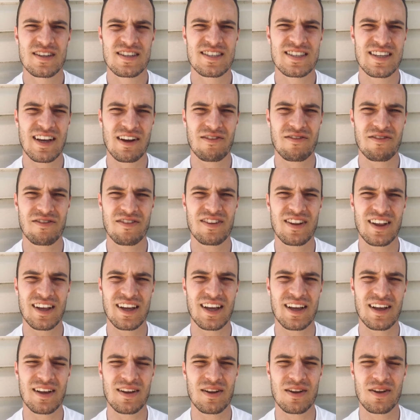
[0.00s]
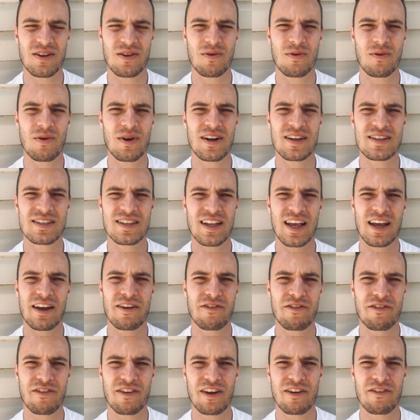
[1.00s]
So, like, what is life
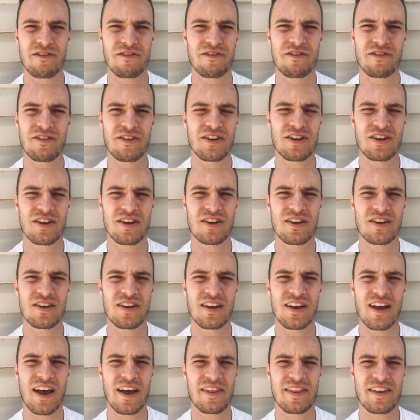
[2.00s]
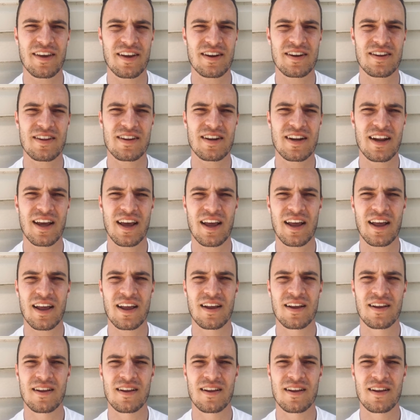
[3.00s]
if at the end of the day